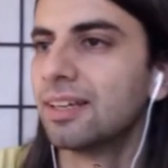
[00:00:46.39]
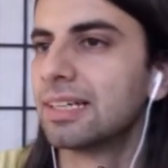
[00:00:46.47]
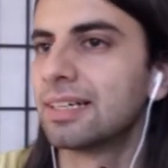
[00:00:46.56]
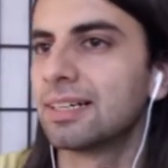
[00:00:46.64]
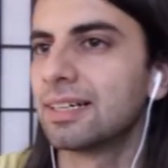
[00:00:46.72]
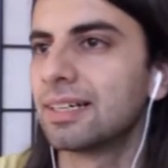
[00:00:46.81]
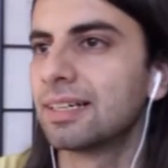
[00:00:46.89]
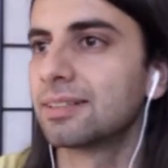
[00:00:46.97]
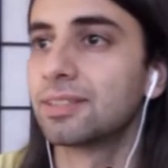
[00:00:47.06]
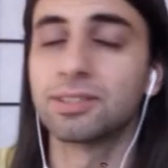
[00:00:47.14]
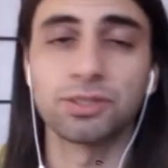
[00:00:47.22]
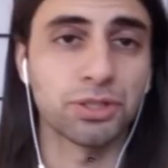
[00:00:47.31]
Uh, then
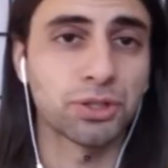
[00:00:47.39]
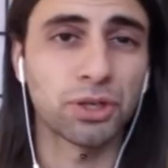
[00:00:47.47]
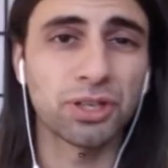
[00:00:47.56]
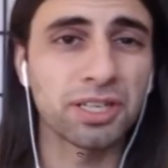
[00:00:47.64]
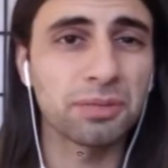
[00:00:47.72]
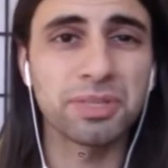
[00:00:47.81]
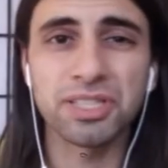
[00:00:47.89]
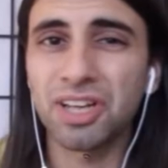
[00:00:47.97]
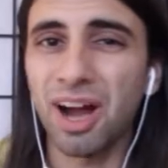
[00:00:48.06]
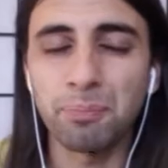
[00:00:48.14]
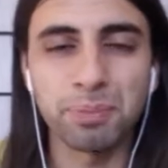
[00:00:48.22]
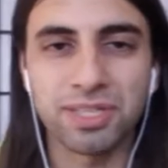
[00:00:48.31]
there's tournaments,
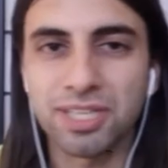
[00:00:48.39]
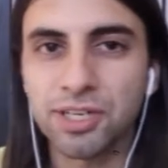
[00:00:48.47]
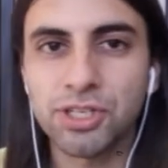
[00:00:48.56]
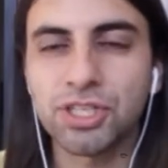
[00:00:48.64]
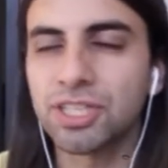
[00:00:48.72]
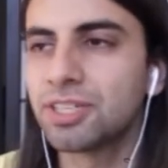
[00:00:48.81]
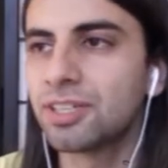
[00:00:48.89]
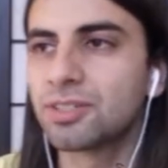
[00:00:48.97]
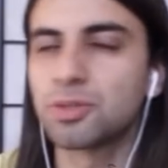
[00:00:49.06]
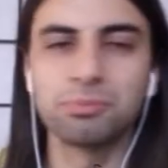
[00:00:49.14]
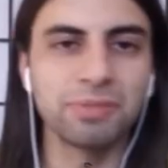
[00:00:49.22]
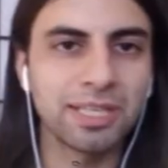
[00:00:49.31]
competitions, you
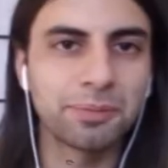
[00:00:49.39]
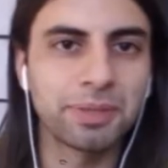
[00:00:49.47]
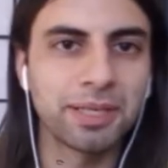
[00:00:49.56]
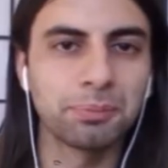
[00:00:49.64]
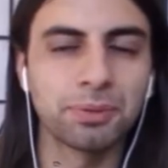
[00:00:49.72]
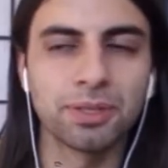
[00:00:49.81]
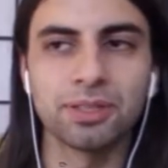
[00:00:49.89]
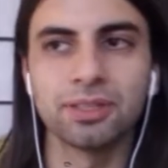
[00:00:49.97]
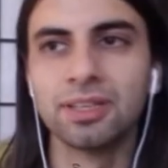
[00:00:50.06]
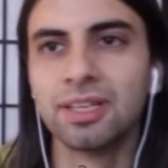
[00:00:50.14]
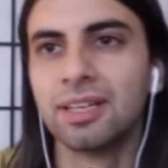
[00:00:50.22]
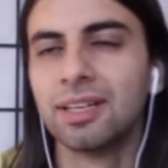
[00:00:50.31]
meet people.
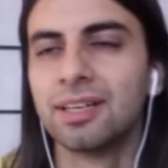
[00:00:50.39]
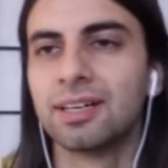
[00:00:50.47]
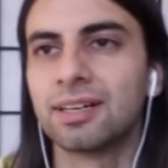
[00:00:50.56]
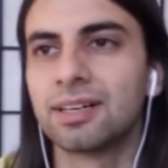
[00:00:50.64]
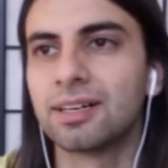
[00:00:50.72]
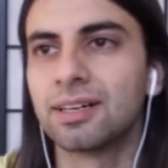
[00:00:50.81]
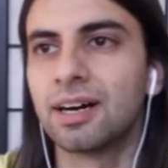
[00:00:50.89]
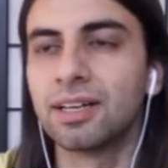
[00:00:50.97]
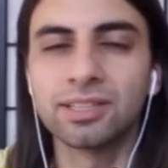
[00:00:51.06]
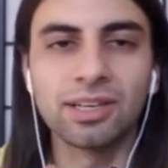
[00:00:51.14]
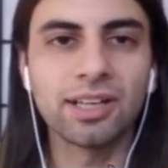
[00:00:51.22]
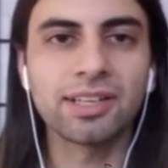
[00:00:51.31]
Uh, on the
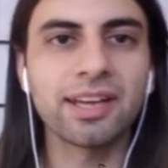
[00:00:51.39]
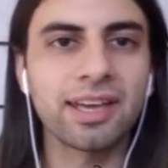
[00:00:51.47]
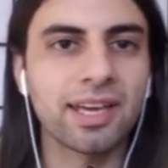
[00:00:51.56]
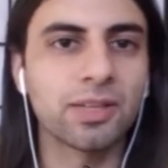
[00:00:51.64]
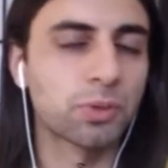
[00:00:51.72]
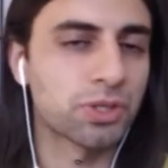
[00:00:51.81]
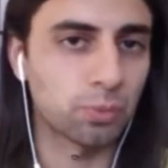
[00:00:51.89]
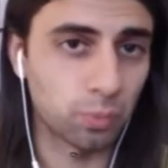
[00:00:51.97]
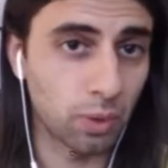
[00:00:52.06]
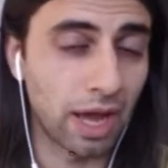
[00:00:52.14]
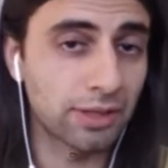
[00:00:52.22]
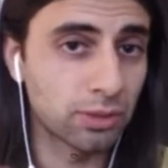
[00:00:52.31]
other hand, which
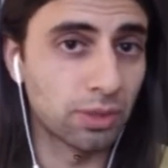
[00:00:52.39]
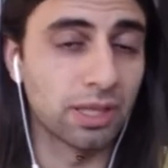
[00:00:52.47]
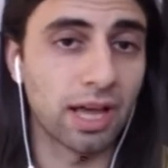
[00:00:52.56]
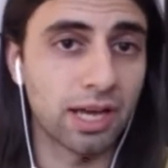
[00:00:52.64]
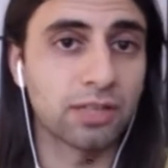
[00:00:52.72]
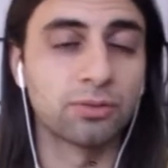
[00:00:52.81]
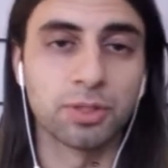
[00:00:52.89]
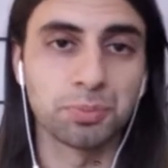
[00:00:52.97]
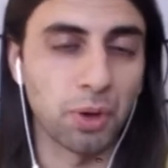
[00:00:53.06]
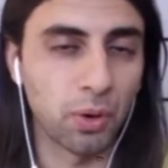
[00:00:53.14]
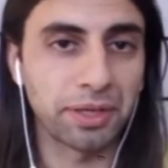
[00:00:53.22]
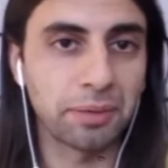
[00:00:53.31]
I do a lot of, is
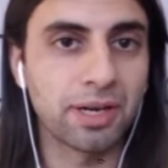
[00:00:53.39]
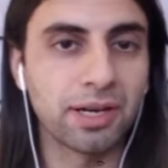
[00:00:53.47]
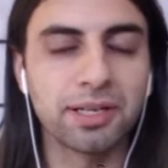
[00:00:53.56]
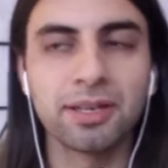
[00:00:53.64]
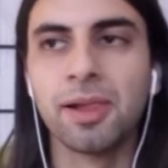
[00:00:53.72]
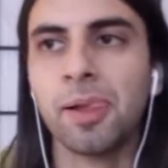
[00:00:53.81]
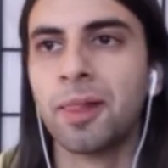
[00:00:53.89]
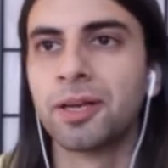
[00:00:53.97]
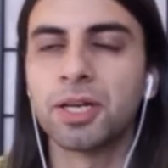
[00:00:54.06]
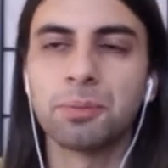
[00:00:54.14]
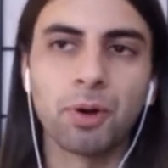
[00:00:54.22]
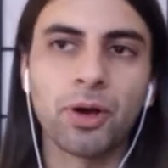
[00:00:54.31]
Pokemon. You
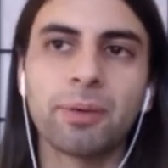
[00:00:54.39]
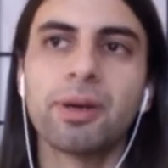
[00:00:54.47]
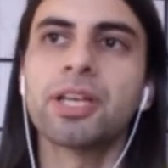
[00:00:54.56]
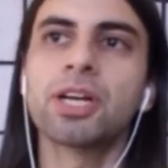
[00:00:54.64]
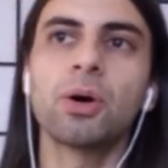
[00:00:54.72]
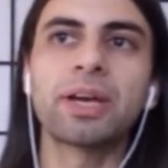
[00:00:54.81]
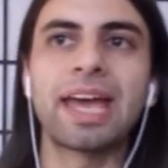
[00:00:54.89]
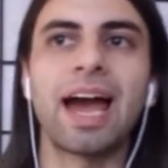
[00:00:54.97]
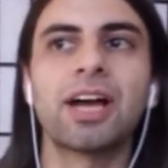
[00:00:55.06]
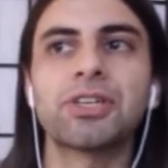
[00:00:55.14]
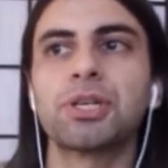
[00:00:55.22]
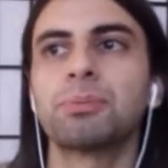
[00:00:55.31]
know, Pokemon, you go
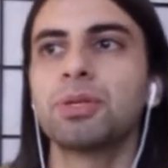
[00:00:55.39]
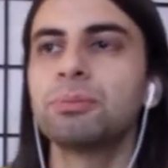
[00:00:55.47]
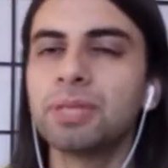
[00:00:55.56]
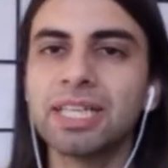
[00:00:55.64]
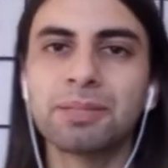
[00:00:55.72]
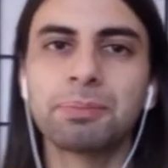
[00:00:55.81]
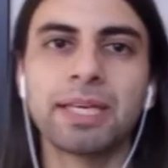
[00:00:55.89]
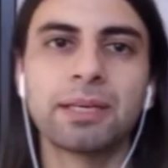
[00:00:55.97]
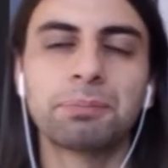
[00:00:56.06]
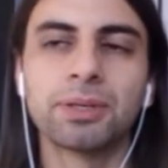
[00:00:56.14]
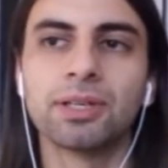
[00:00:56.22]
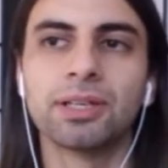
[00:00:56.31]
catch them, you meet
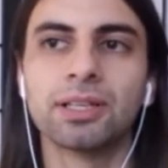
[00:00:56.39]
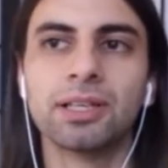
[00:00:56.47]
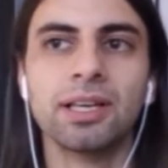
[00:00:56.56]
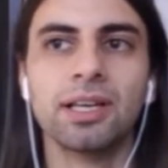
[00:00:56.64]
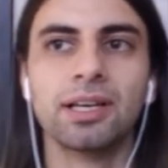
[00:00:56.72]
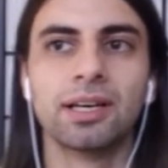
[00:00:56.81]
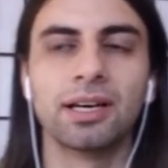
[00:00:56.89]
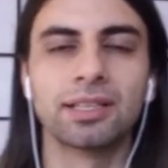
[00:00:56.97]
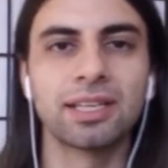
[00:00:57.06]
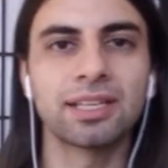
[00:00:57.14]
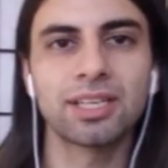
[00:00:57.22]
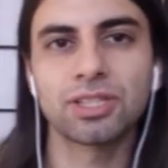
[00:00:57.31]
people. Uh, then
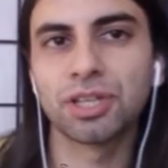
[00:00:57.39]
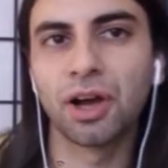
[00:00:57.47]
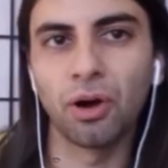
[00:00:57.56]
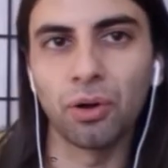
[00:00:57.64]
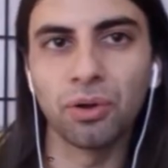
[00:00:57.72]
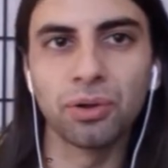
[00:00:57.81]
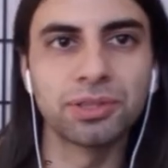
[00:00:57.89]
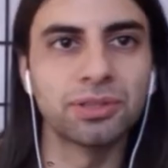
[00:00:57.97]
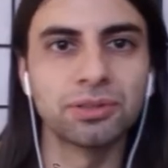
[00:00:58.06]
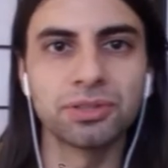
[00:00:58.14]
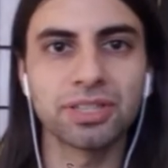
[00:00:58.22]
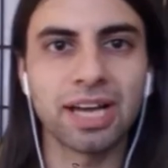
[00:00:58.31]
it gets cold, you,
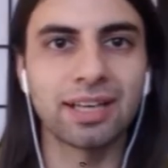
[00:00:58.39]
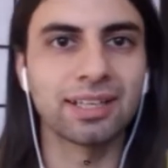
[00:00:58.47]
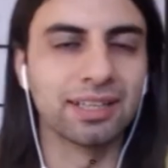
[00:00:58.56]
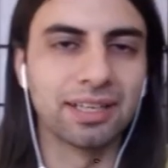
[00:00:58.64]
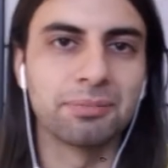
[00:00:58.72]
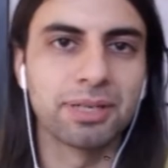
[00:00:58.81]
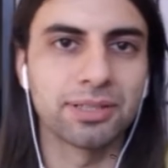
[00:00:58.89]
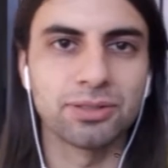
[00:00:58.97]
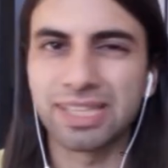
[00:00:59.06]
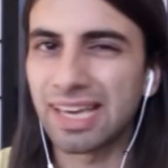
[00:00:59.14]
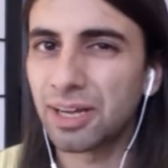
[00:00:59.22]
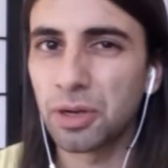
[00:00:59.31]
you're kind of limited, you
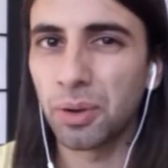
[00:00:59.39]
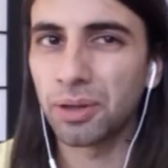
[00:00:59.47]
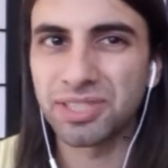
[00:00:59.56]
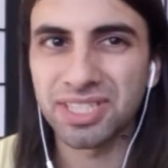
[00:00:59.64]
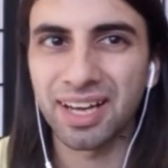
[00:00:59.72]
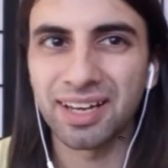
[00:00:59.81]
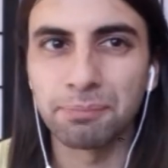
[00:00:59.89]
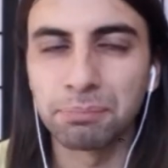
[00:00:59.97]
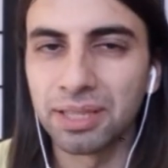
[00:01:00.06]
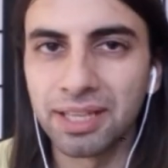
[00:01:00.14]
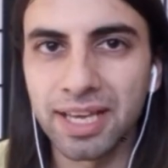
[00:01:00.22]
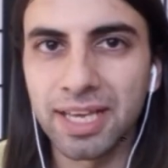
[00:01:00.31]
can't go outside and
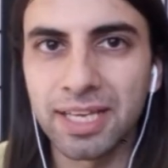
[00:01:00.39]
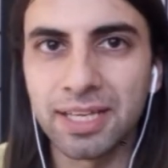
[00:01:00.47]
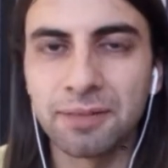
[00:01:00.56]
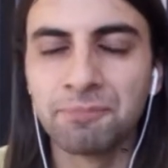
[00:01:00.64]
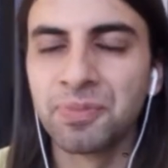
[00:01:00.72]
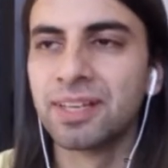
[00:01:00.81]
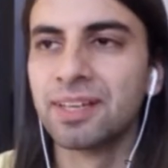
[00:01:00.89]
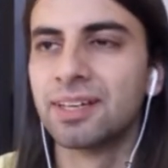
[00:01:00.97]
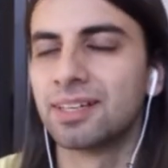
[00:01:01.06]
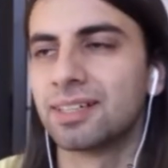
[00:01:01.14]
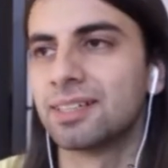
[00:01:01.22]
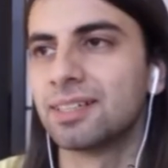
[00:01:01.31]
play.
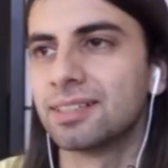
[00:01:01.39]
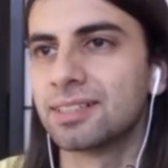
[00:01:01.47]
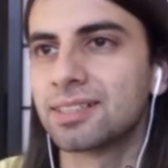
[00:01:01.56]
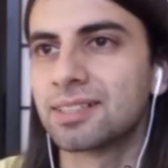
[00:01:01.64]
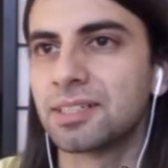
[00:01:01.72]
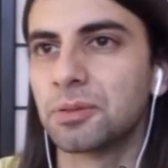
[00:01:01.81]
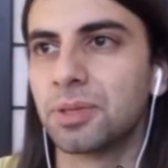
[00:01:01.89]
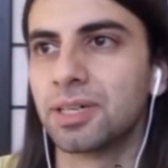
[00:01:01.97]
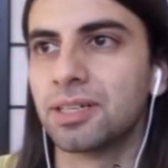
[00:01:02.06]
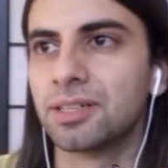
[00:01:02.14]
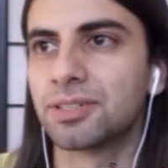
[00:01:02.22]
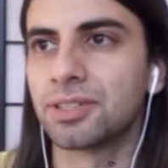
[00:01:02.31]
Uh, let's see what
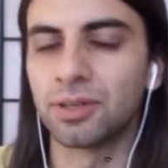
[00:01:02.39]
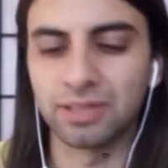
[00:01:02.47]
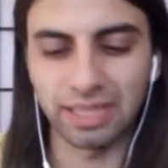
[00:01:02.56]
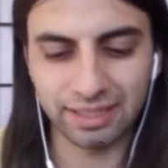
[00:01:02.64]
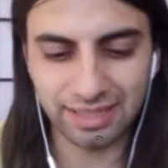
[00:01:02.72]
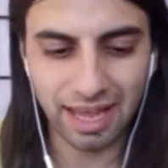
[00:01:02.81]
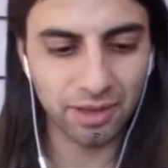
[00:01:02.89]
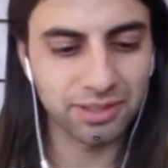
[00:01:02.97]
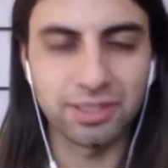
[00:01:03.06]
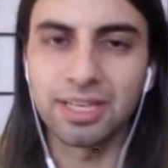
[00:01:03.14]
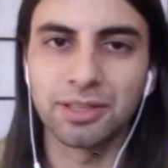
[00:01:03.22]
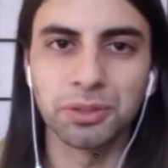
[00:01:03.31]
else, you know, like now they're
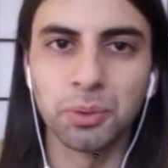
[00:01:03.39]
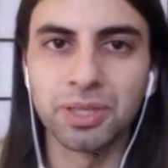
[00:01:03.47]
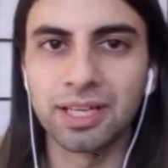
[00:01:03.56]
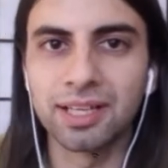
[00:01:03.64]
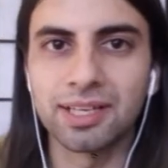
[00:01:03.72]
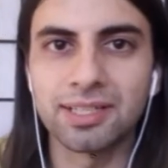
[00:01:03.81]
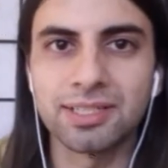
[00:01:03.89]
not doing a lot of